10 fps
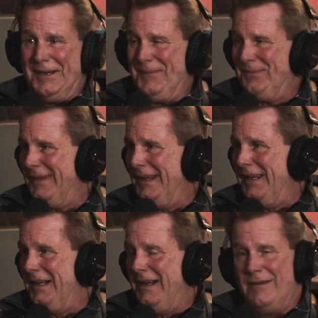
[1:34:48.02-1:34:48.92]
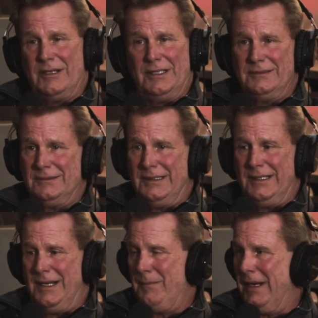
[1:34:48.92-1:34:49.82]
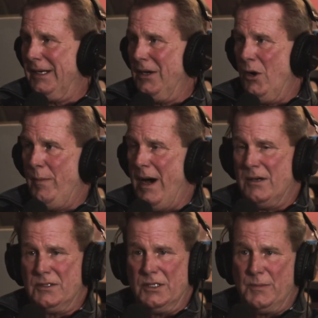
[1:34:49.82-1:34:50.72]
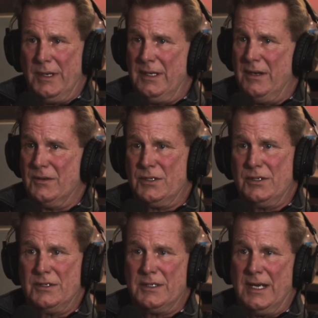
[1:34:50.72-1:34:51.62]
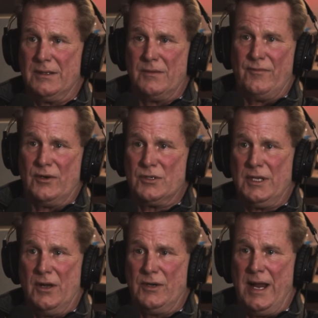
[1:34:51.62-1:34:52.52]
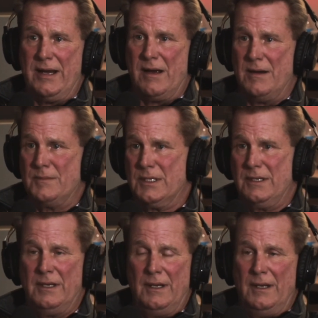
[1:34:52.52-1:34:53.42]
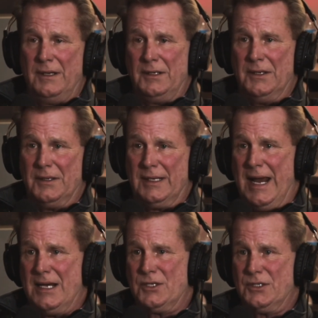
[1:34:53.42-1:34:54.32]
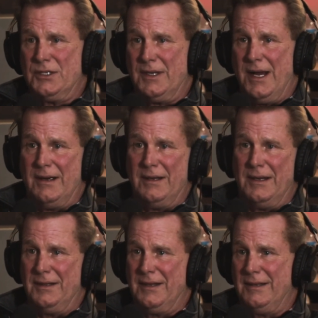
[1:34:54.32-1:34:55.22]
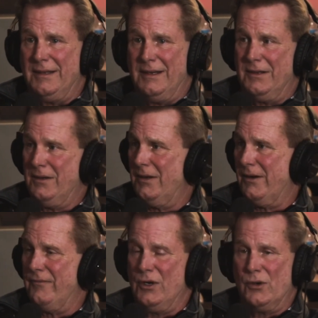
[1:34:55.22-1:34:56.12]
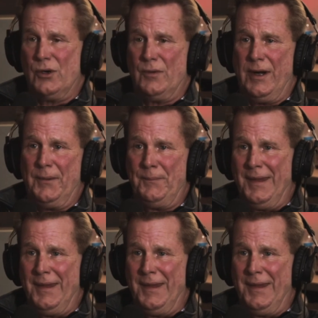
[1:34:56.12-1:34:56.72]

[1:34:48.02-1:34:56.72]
Right? Loving it. And they're making no apologies. But, as soon as that first slow day comes and, the cash isn't there, they're looking for a new career.